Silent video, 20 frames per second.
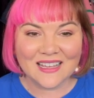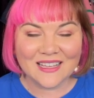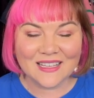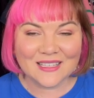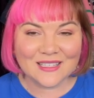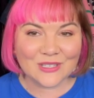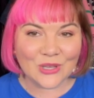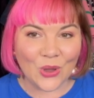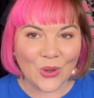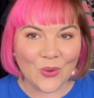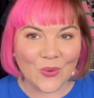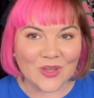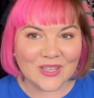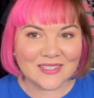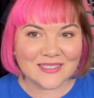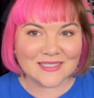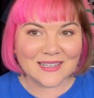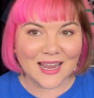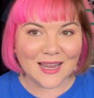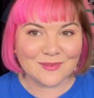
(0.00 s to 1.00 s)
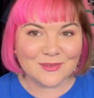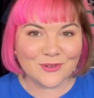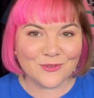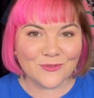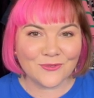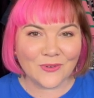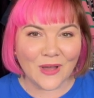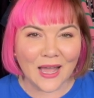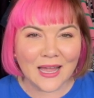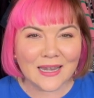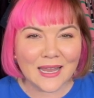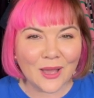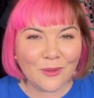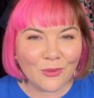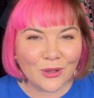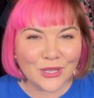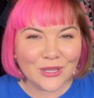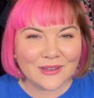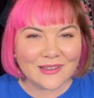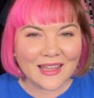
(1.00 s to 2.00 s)
So it's time to find out
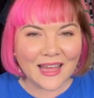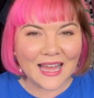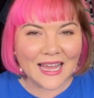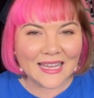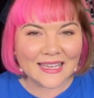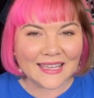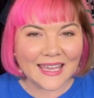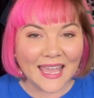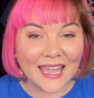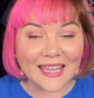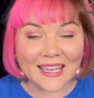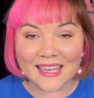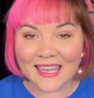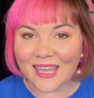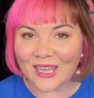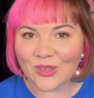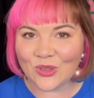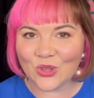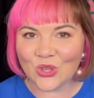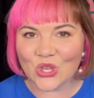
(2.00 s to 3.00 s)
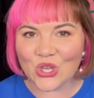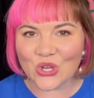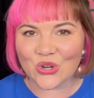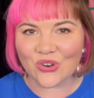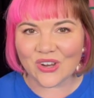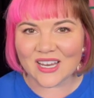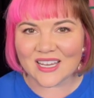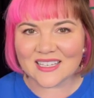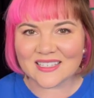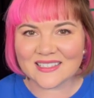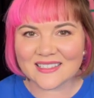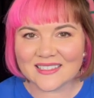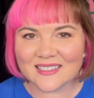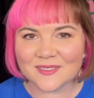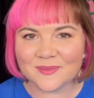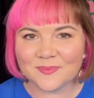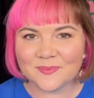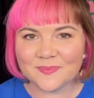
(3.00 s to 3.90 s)
what you like and get curious.